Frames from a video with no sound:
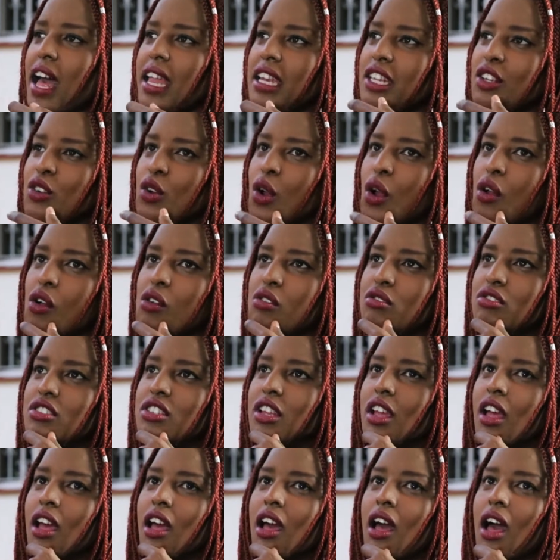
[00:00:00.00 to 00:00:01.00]
At Valley
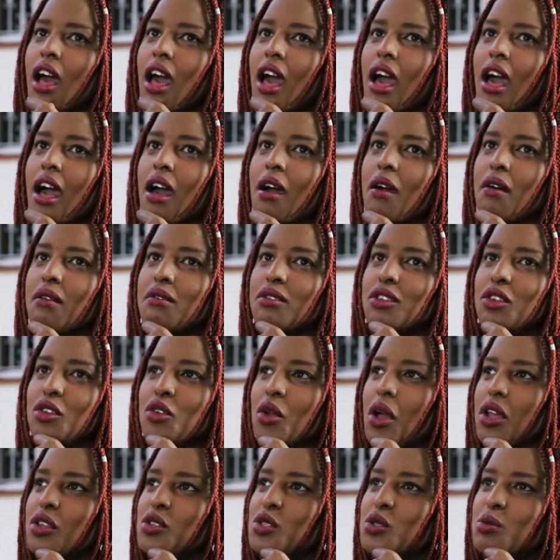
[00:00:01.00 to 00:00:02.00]
Road. You
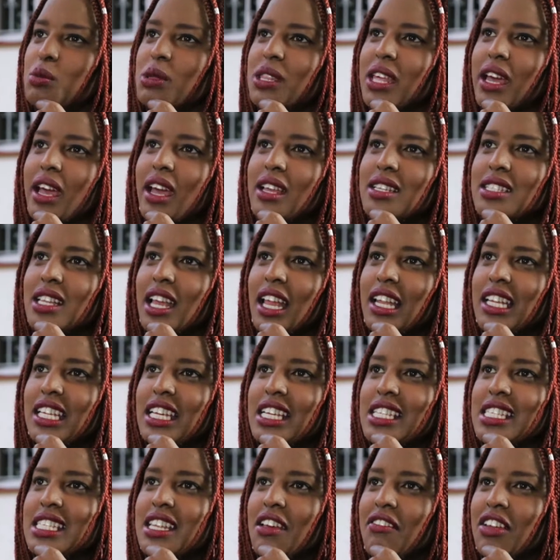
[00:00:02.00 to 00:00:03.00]
know, I used to be there as
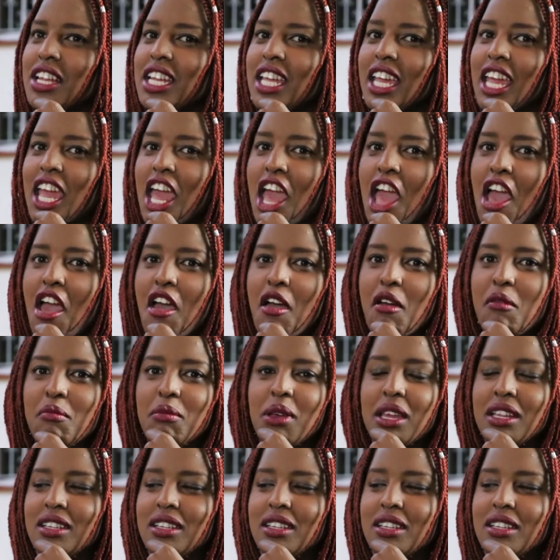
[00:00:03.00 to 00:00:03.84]
early as 7 a.m.